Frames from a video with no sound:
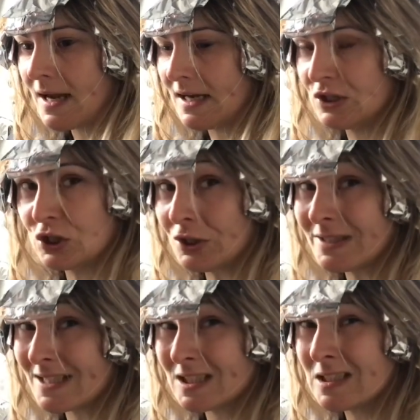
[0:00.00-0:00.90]
it's
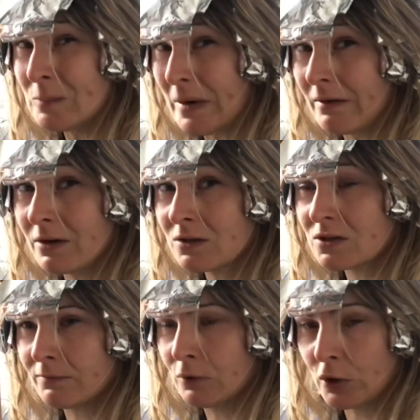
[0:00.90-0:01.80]
just
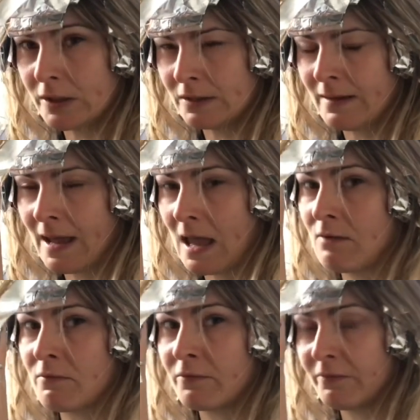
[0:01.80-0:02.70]
experience of looking at the
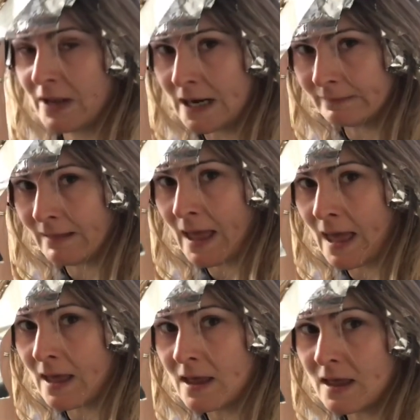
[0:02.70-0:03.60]
hair and feeling the
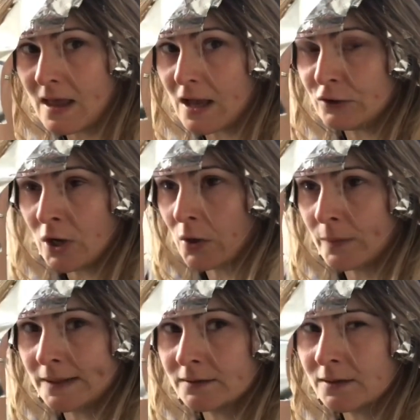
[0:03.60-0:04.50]
hair and
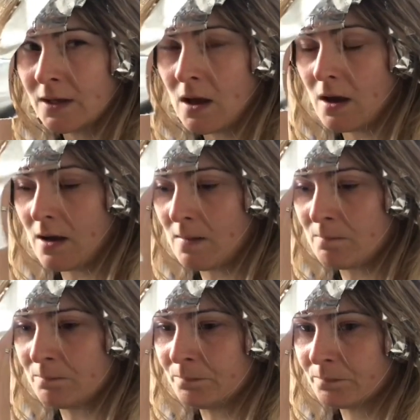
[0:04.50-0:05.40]
knowing.
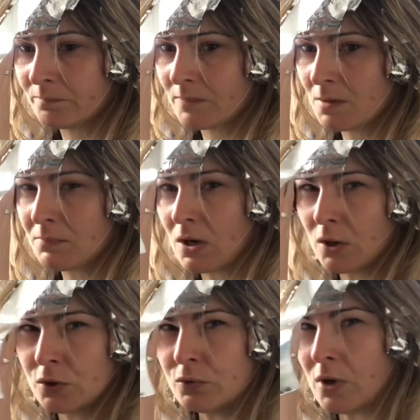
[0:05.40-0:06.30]
But
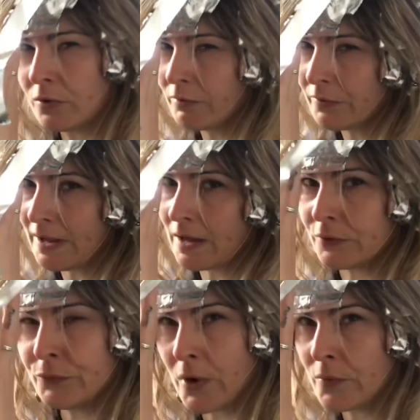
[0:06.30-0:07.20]
like, you know your own hair,
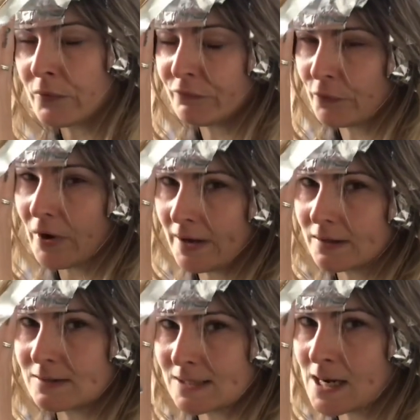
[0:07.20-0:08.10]
you know if your hair
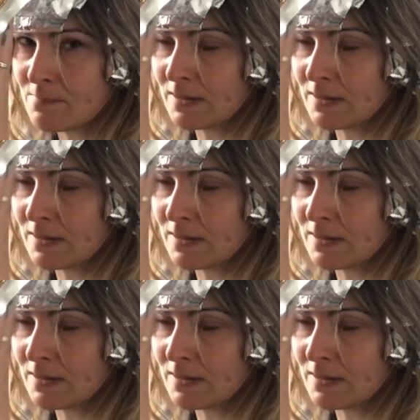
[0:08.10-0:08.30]
can take